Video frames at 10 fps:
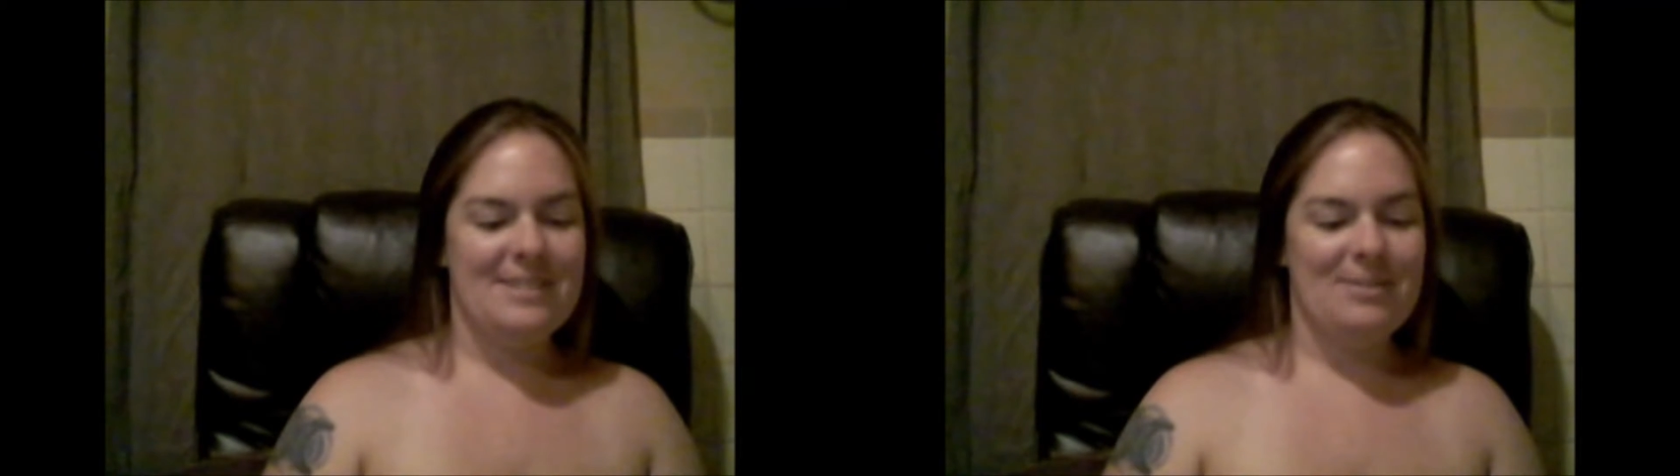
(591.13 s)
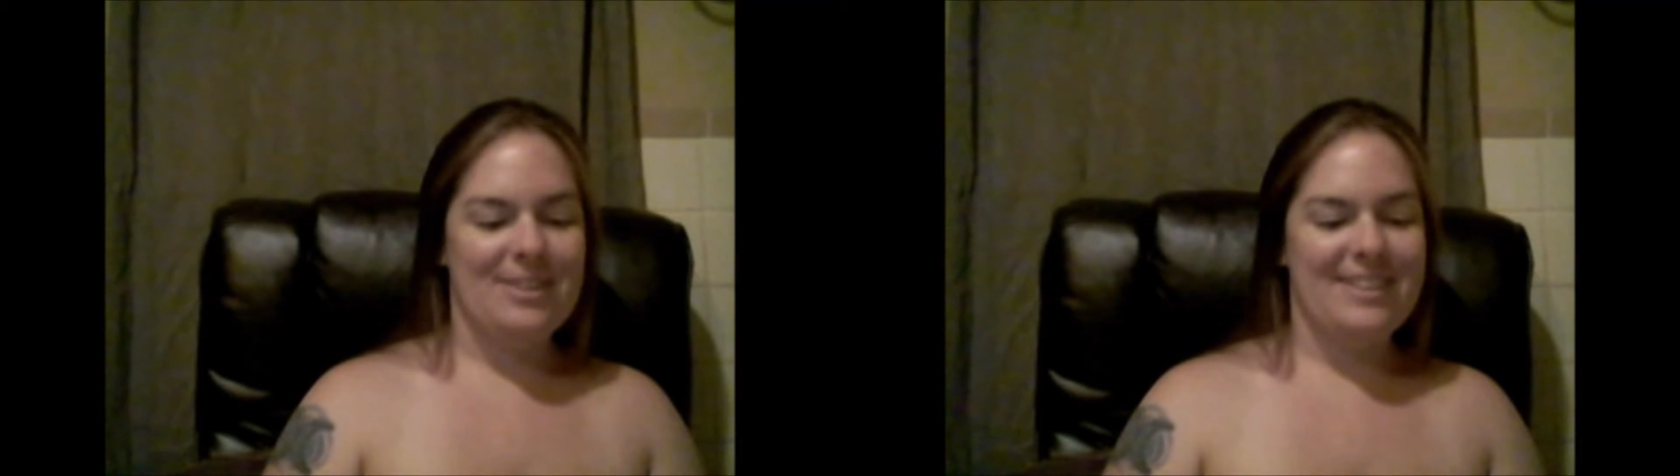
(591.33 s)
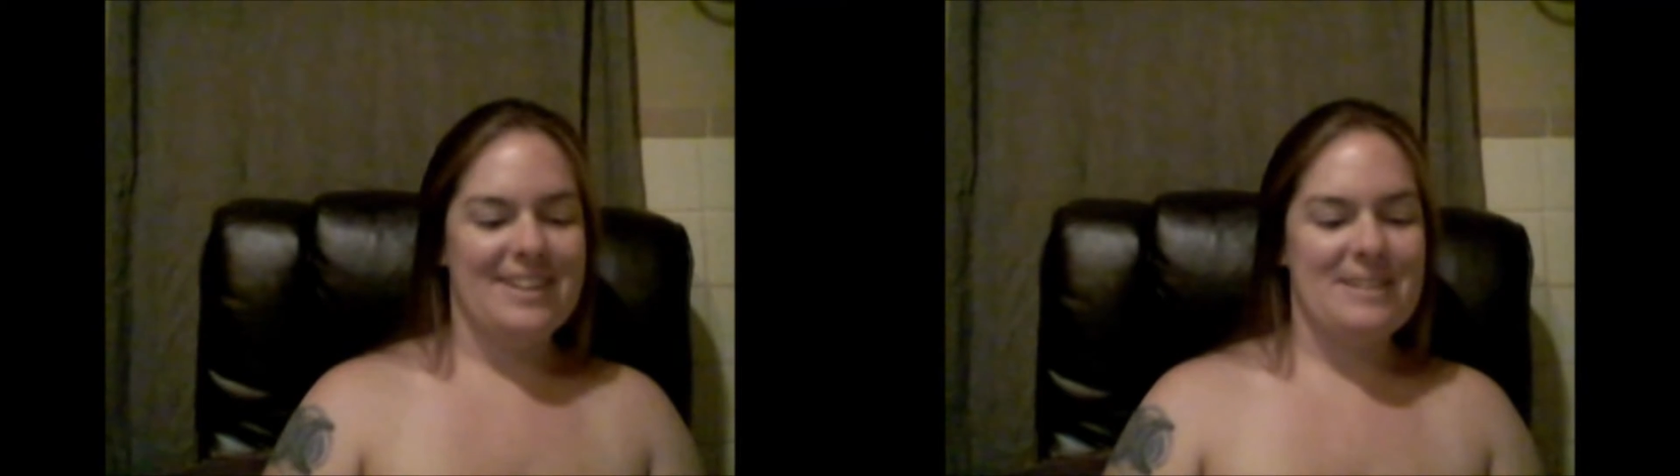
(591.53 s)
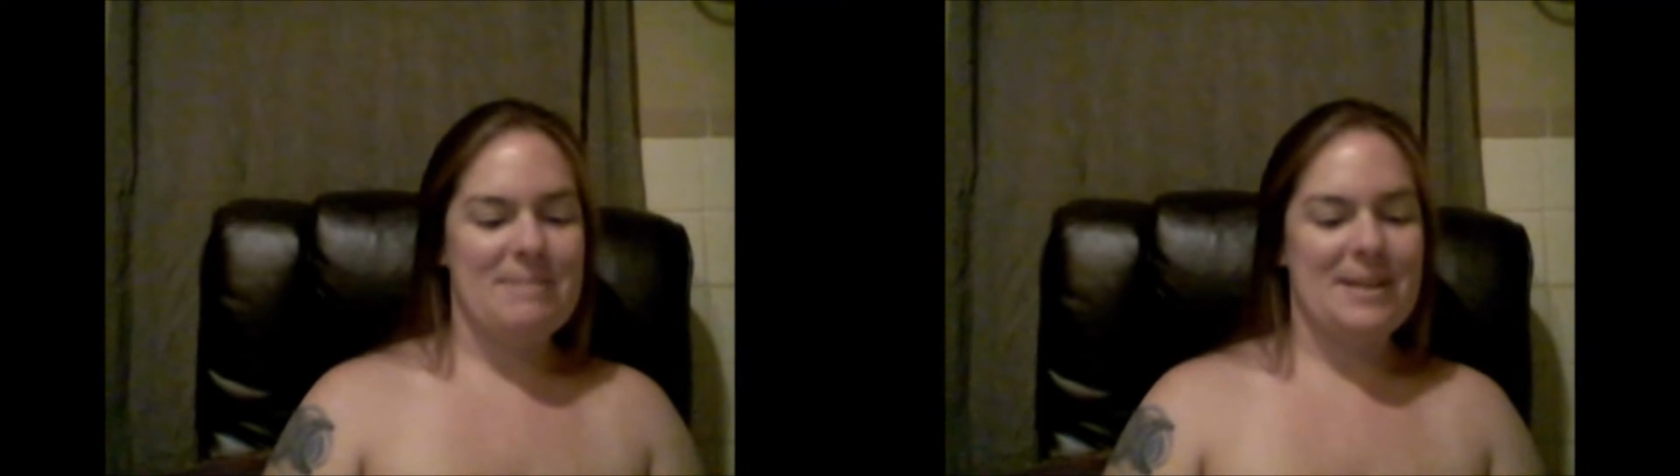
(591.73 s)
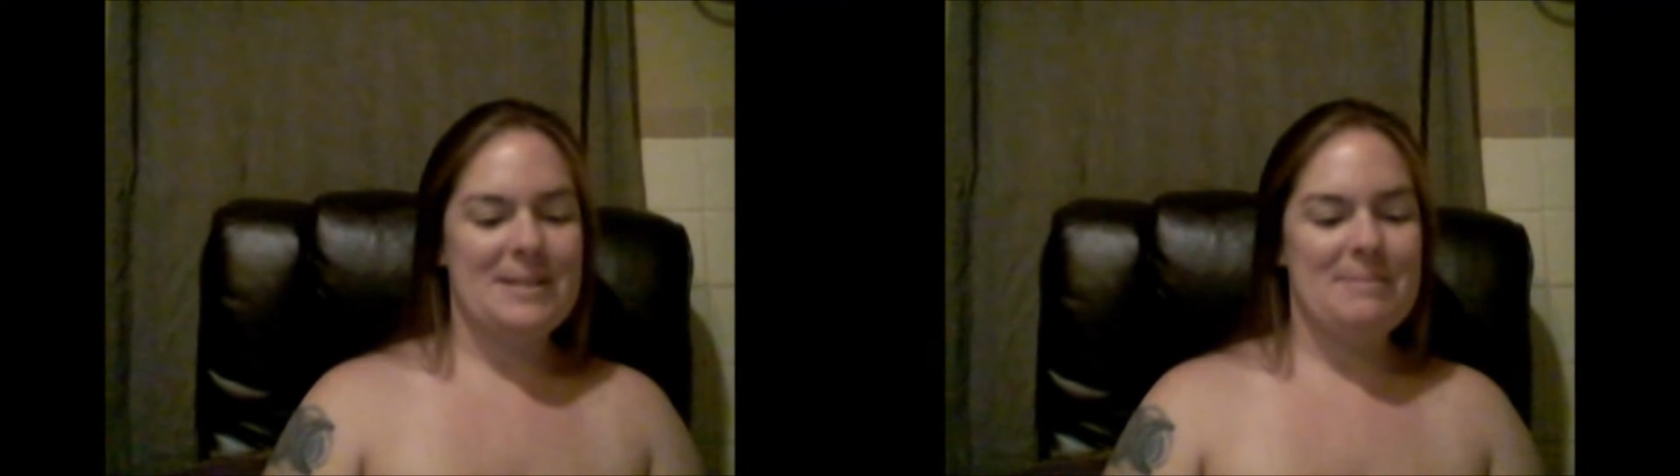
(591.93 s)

one thing that makes